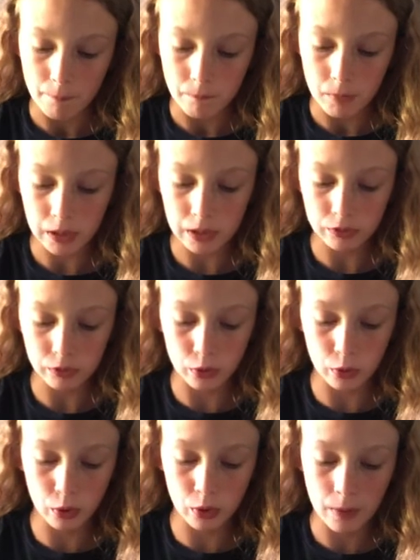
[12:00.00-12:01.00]
Here's
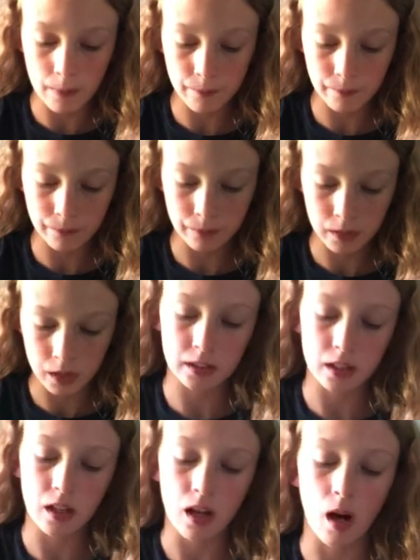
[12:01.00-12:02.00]
food.
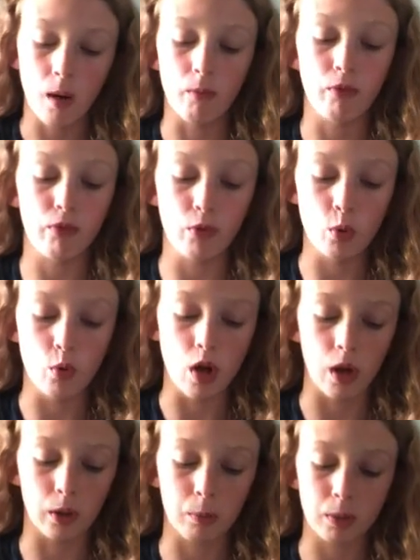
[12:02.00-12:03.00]
Up food, the
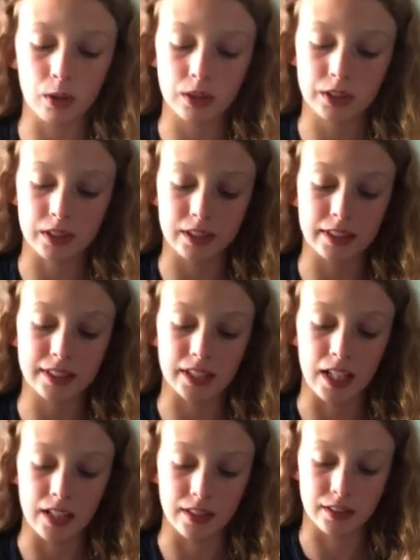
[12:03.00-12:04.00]
other person
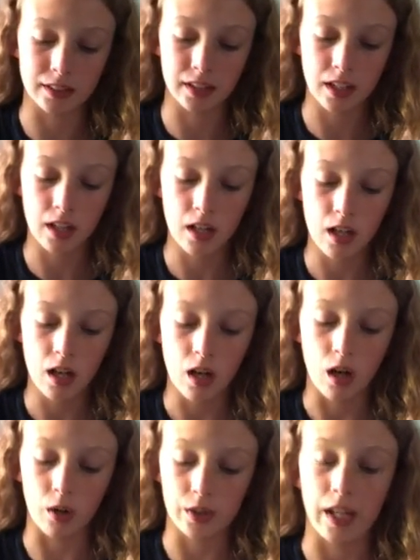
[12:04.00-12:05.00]
says.
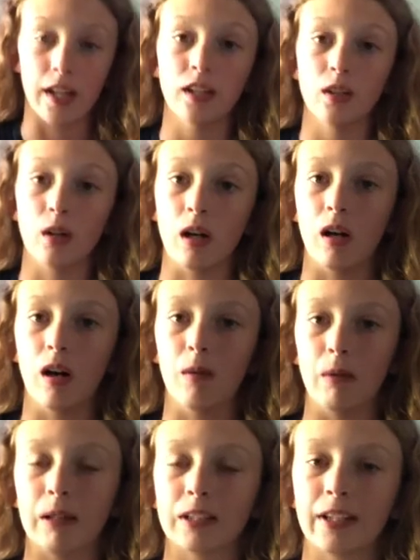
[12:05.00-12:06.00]
Okay,
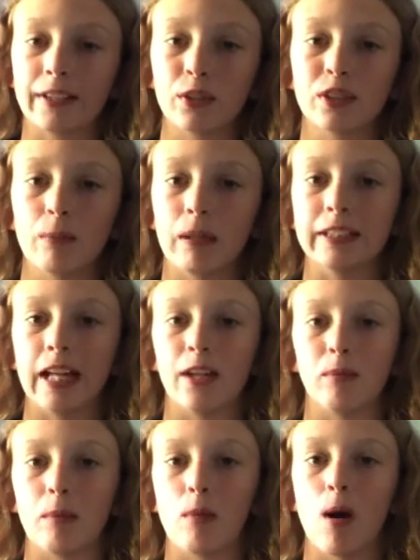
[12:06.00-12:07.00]
I gotta go tell my dad
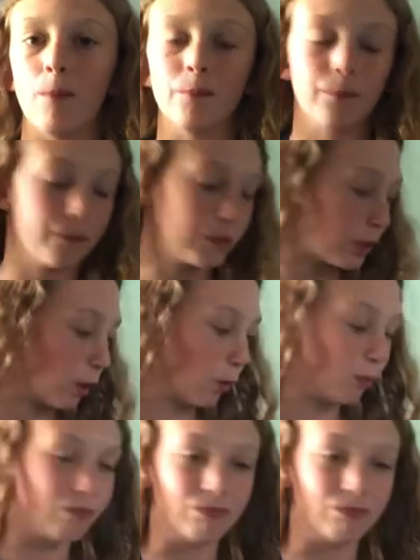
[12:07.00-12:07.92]
and my mom, so.